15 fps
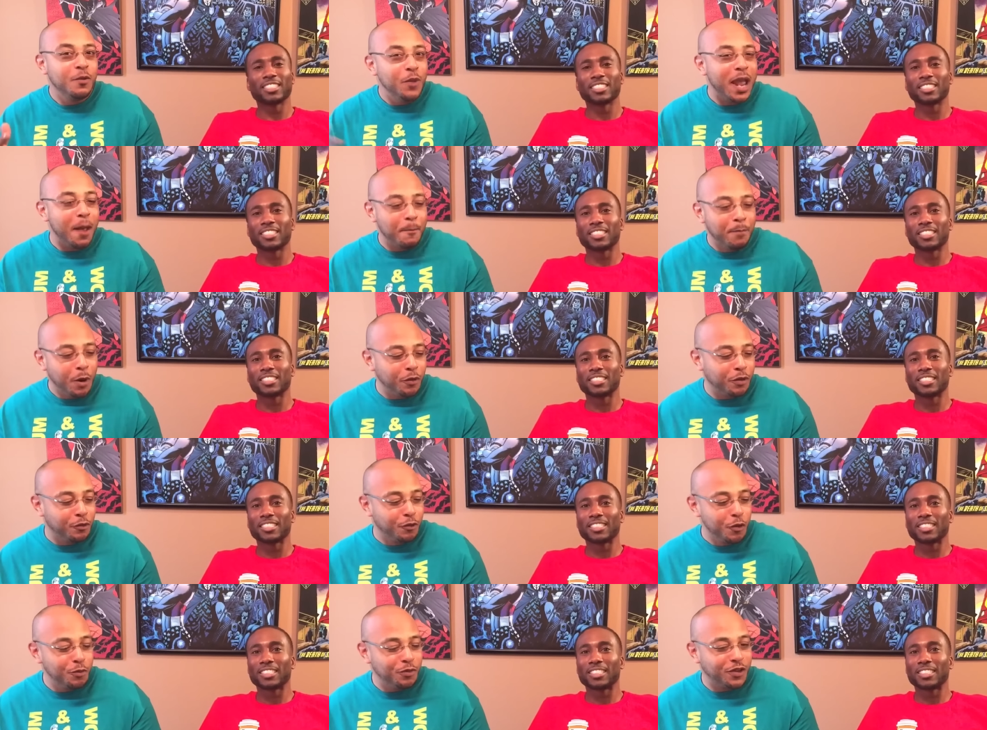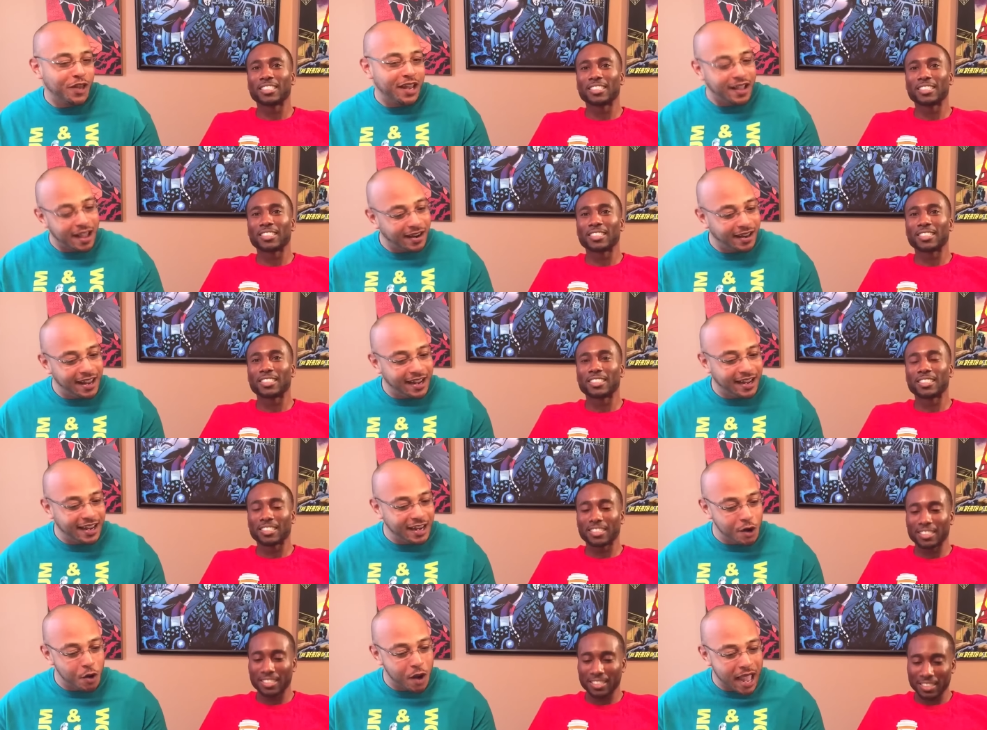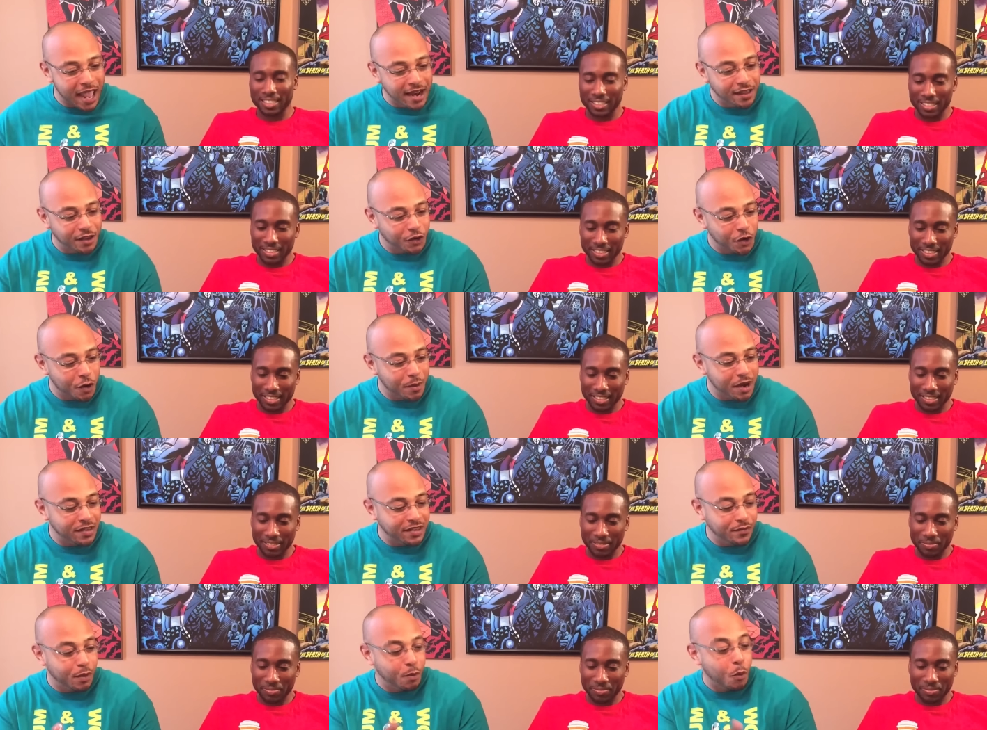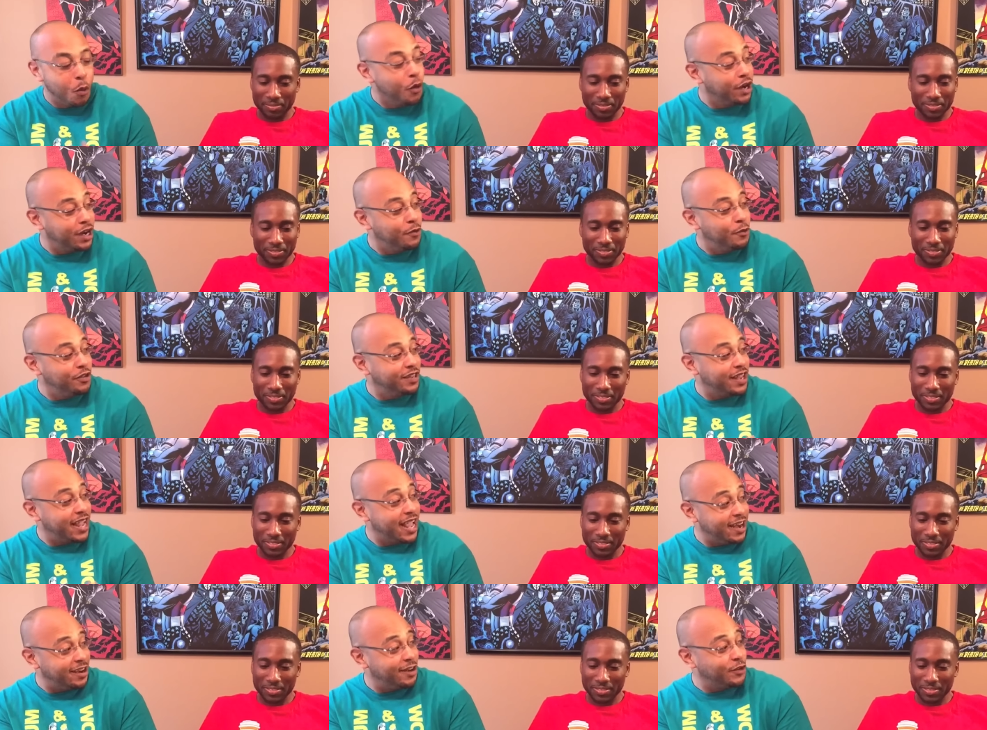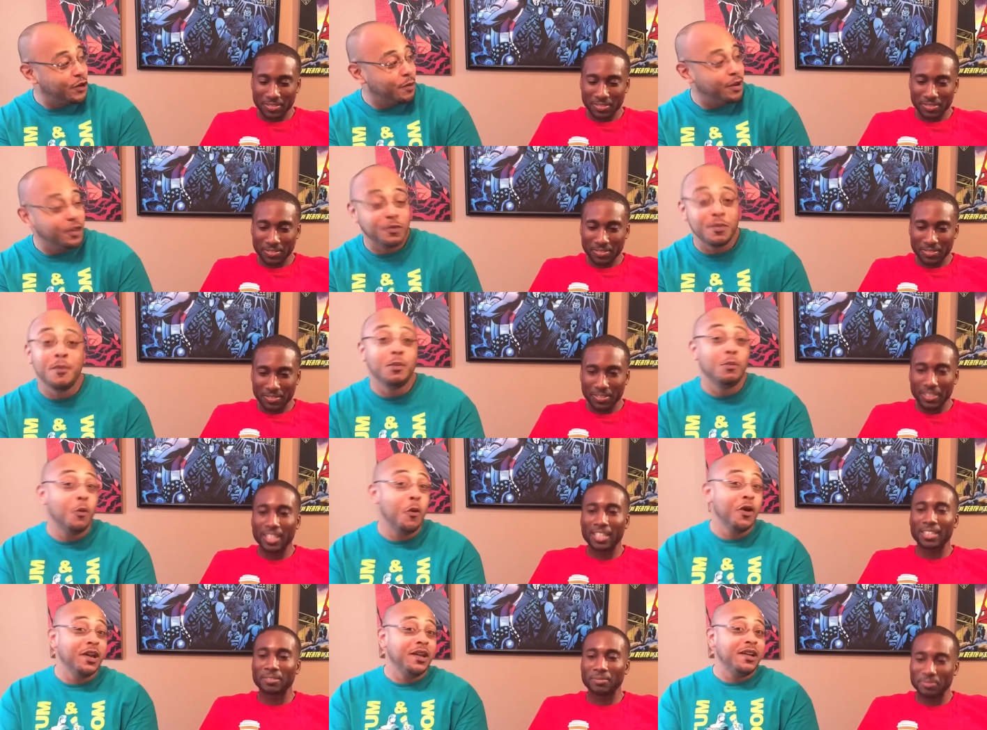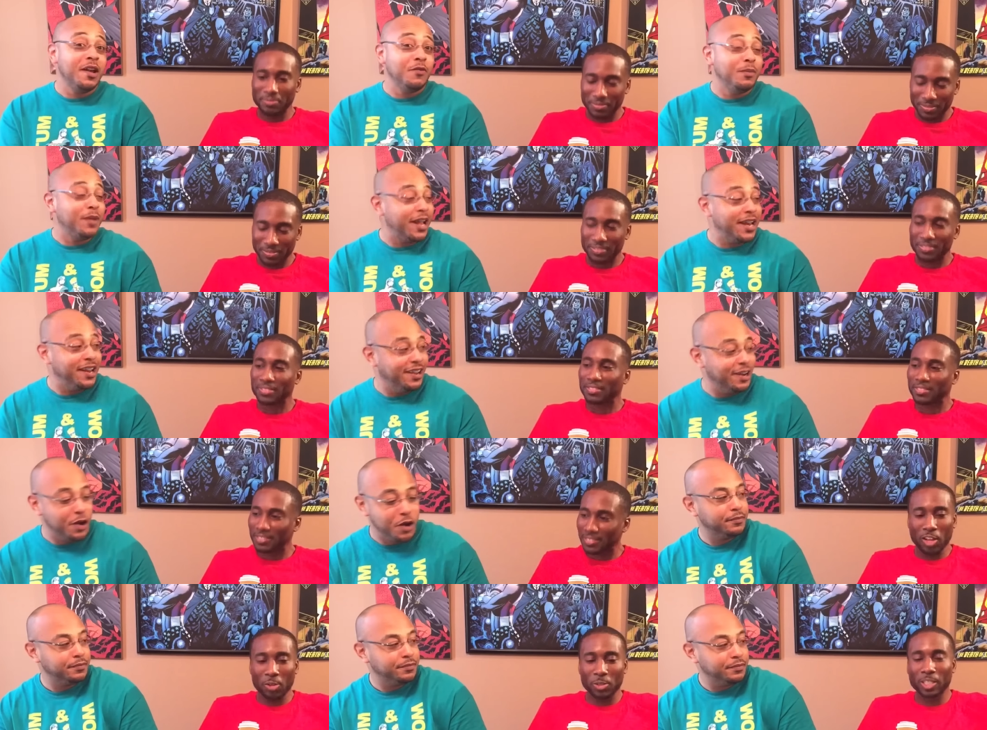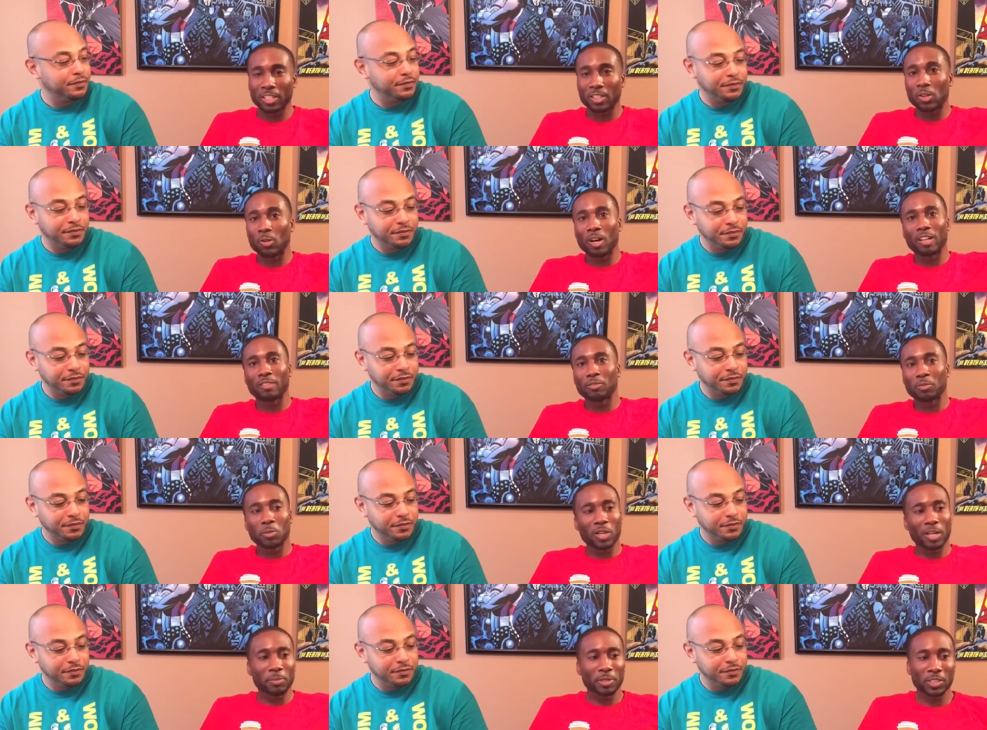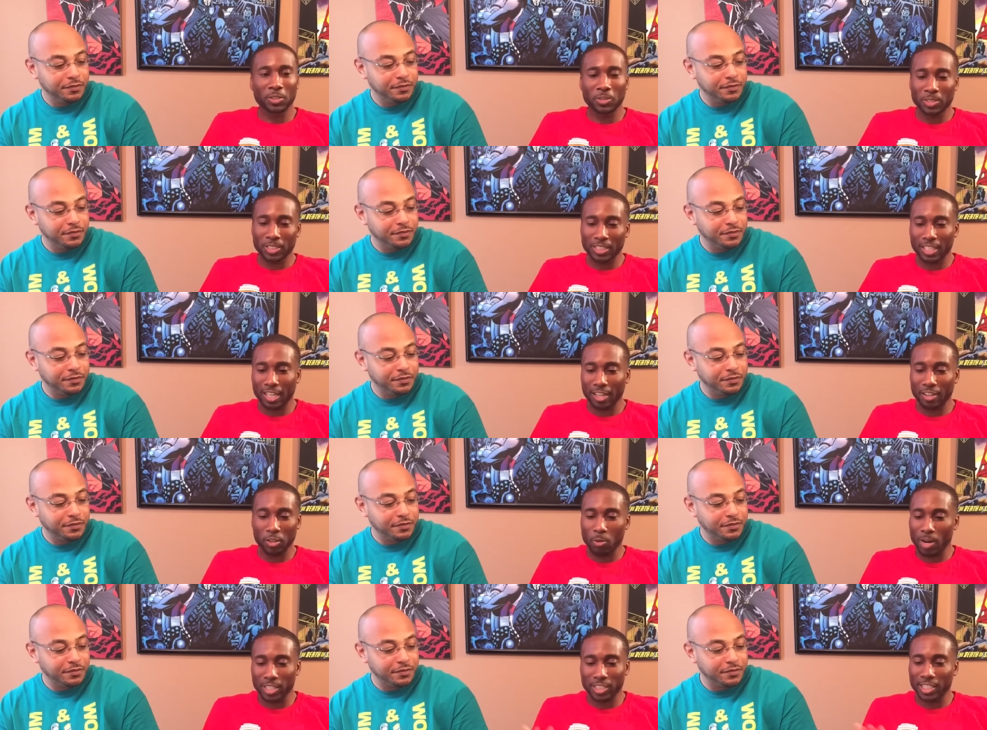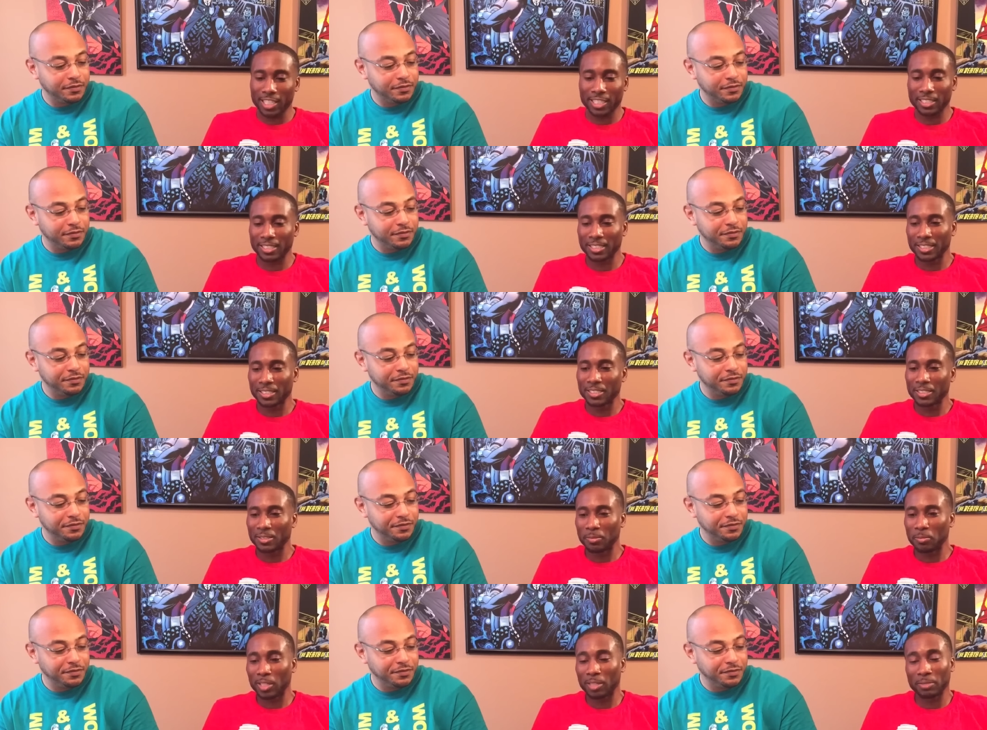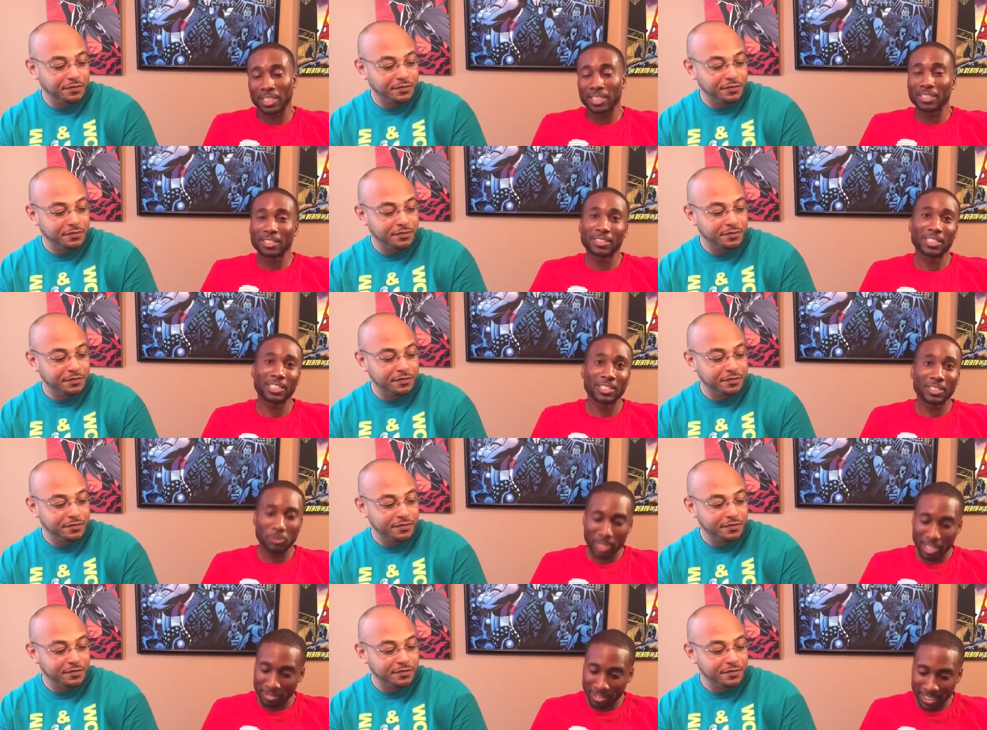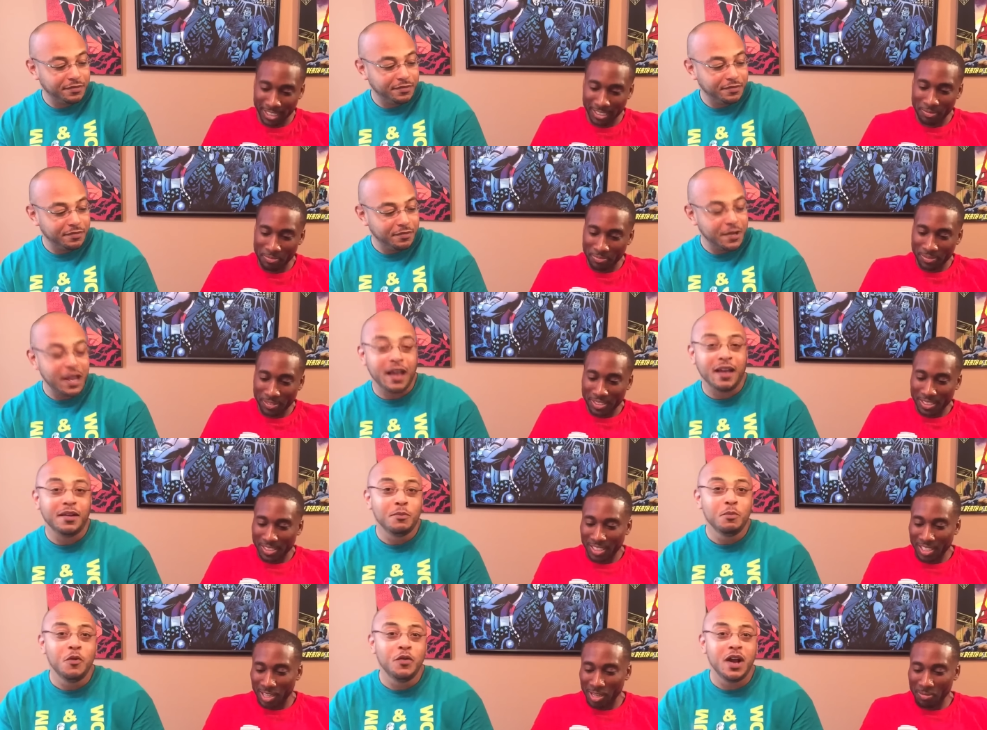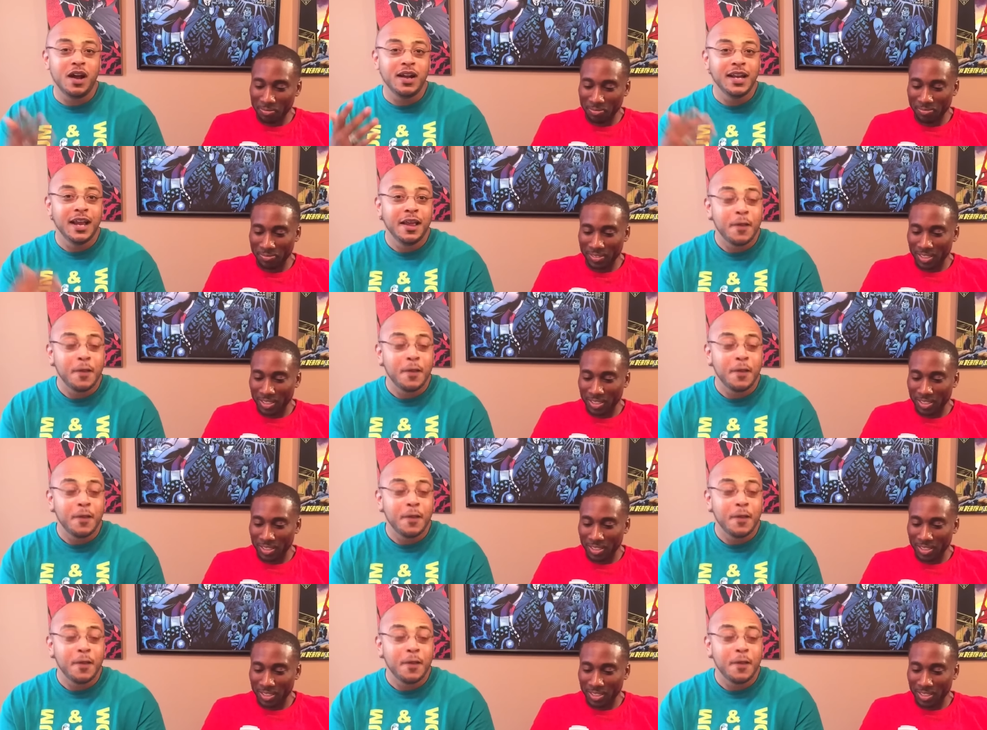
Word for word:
Speaker 1: we have both groups like kind of like you know headed to Terminus. Even Morgan was like headed to Terminus. Remember yeah. Morgan? Everybody, you know. I thought it was
Speaker 2: gonna go on for more episodes. I could have watched that. But I mean, it's whatever.
Speaker 1: Yeah. Moving um, on.